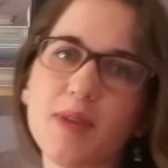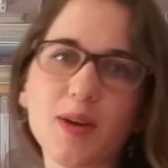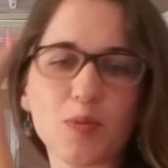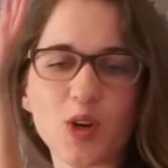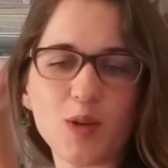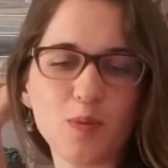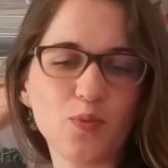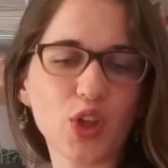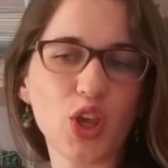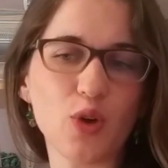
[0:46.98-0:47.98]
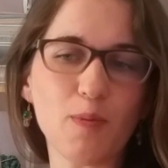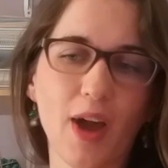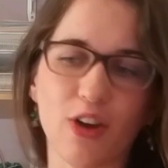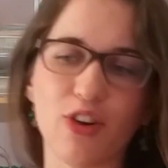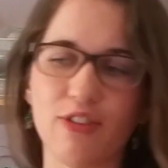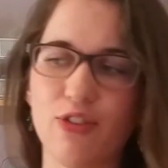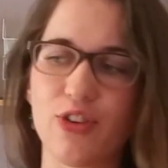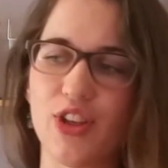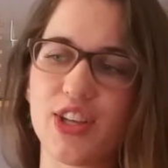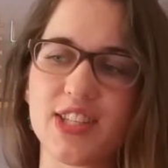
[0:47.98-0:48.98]
make a pretty cute background for
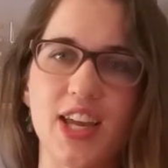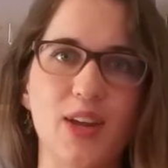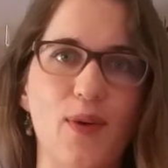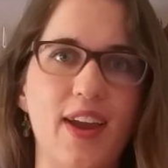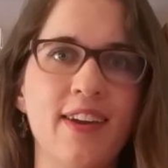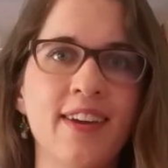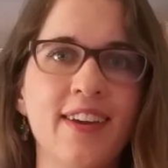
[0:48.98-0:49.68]
this anyway.